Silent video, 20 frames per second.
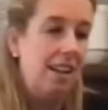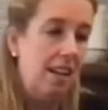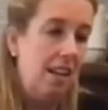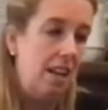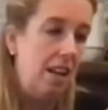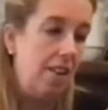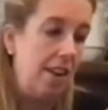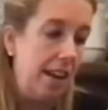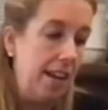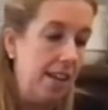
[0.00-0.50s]

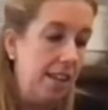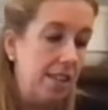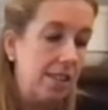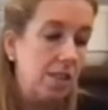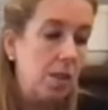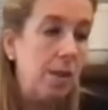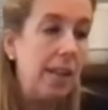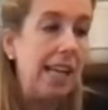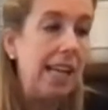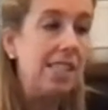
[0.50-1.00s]
Okay,
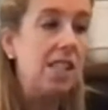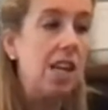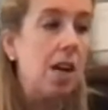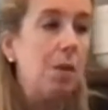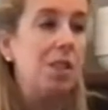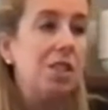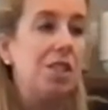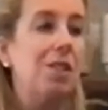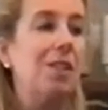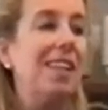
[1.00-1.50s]
so that's all
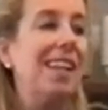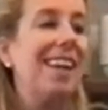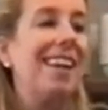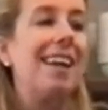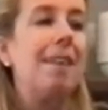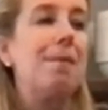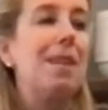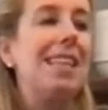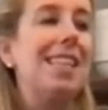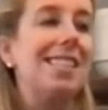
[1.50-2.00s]
we're doing.
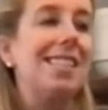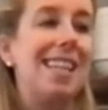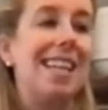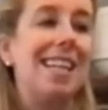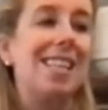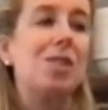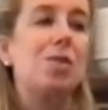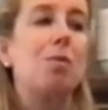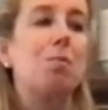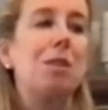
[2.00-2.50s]
The
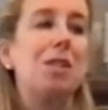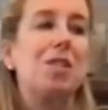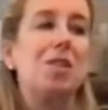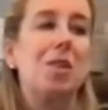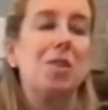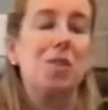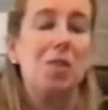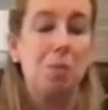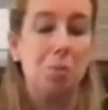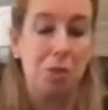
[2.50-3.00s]
dance would be
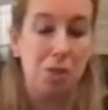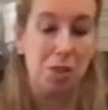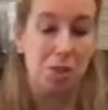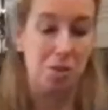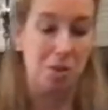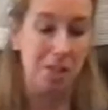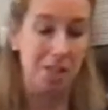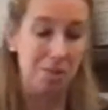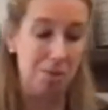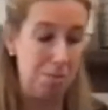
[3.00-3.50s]
so super
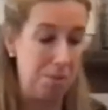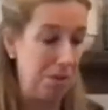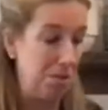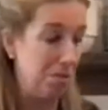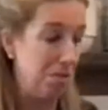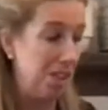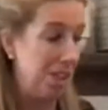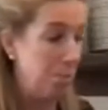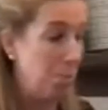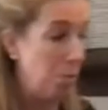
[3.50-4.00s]
short, it would be
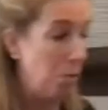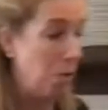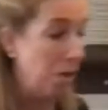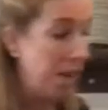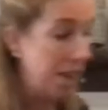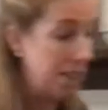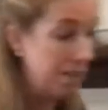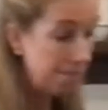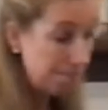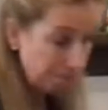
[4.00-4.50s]
really
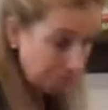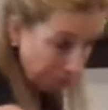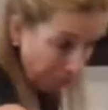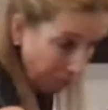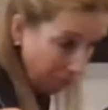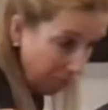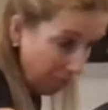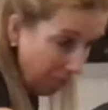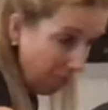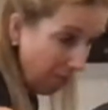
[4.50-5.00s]
boring.
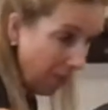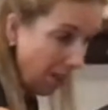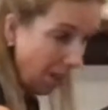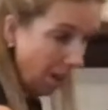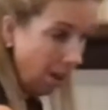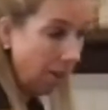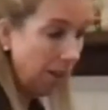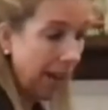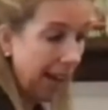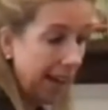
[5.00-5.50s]

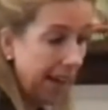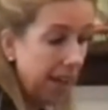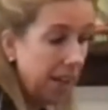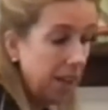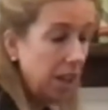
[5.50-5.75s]
Okay,